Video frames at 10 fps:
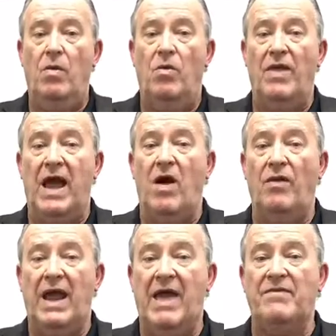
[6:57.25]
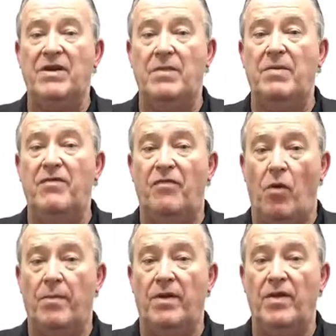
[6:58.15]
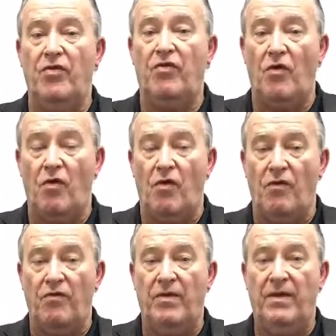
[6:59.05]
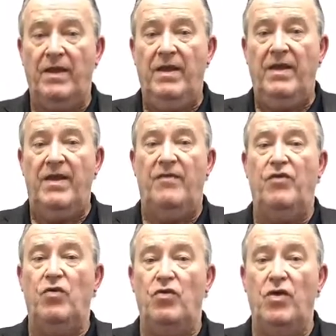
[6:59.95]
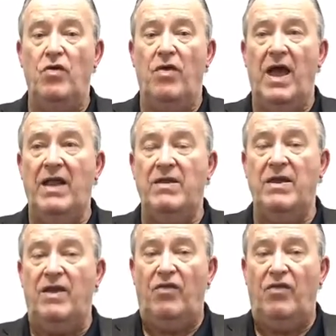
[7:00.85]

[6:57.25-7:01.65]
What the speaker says: without having to be formally served. If you do that, you get